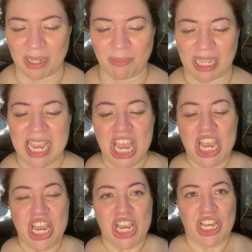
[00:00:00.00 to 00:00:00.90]
I'm like,
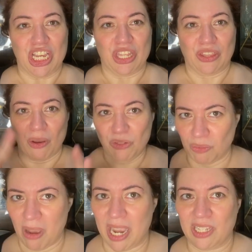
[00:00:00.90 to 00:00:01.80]
those
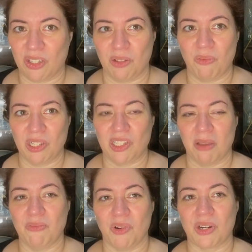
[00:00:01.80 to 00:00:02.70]
minds are the ones
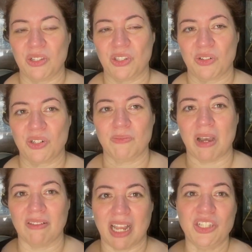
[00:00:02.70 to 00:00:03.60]
I'm more concerned
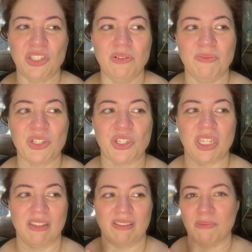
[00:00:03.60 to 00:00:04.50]
about, not so much
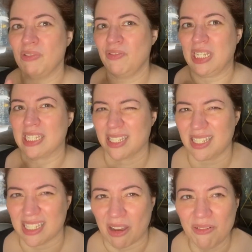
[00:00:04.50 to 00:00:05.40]
the movie
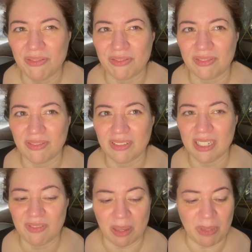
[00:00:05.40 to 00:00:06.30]
itself,
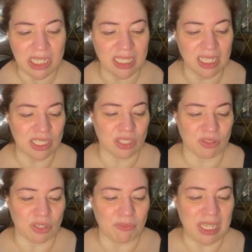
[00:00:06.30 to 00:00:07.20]
if that makes sense. So
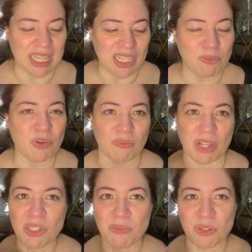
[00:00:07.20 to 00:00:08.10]
to me, that's
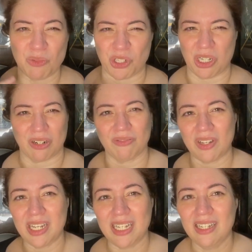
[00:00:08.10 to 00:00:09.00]
much more
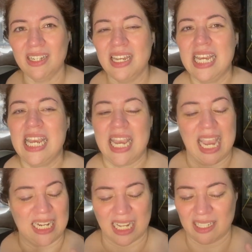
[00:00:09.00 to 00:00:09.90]
terrifying,
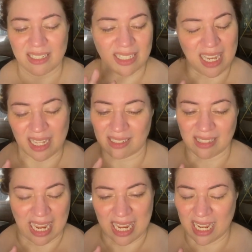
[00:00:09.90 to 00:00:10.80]
and I can't
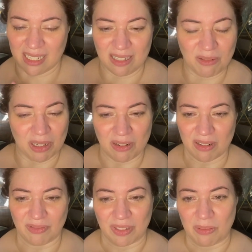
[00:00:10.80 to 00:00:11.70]
deal with
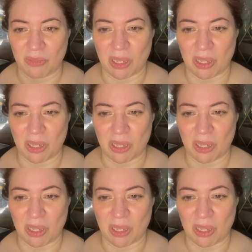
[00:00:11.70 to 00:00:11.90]
horror films.